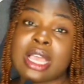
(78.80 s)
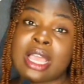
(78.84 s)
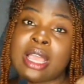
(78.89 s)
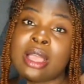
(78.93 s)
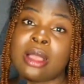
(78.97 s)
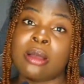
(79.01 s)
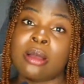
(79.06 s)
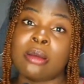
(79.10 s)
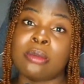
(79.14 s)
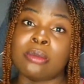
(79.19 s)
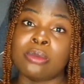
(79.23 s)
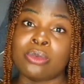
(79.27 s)

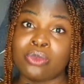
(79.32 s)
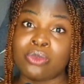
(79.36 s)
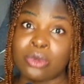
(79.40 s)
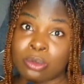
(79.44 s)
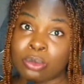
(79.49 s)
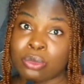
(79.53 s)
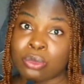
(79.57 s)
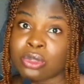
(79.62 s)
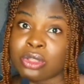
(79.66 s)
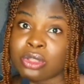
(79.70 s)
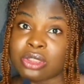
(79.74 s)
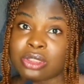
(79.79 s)

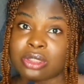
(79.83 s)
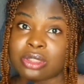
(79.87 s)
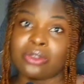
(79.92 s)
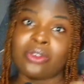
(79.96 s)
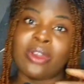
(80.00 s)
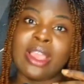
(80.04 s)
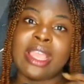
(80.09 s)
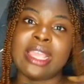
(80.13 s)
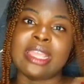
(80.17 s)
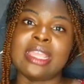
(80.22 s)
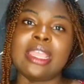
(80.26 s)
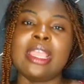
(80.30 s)
remote,
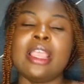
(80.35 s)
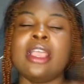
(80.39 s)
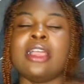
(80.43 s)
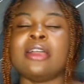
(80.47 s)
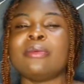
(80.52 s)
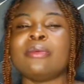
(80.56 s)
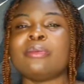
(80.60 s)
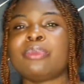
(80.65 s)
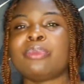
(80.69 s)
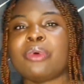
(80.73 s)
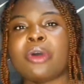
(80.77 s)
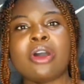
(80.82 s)
right?
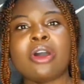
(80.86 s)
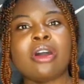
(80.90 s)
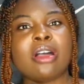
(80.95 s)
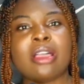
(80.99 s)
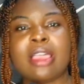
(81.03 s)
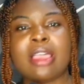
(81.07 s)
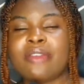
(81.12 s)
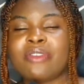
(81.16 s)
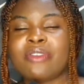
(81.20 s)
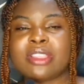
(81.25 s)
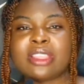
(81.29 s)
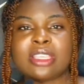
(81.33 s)
But
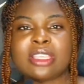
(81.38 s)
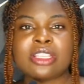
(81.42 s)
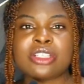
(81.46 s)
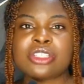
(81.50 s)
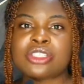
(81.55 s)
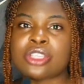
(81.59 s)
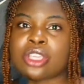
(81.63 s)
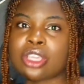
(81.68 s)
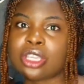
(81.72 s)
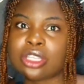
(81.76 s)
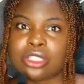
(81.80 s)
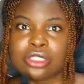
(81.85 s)
everything
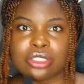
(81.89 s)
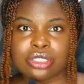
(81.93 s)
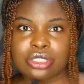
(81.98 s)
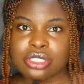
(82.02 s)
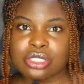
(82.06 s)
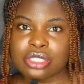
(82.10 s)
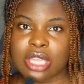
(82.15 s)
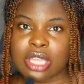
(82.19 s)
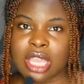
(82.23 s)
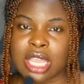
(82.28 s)
changed